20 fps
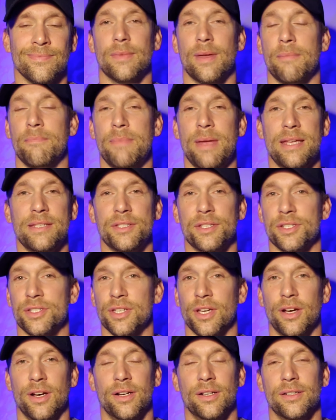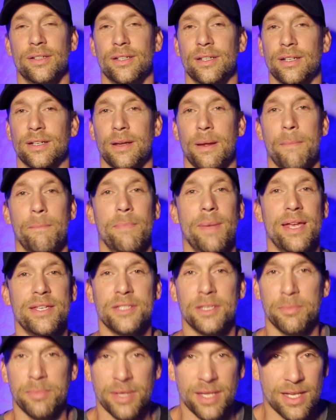Amazing song,
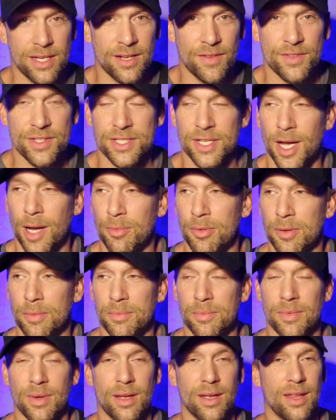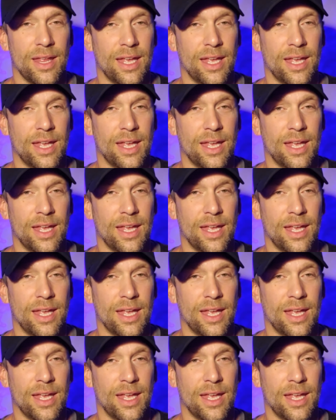amazing beginning of this album.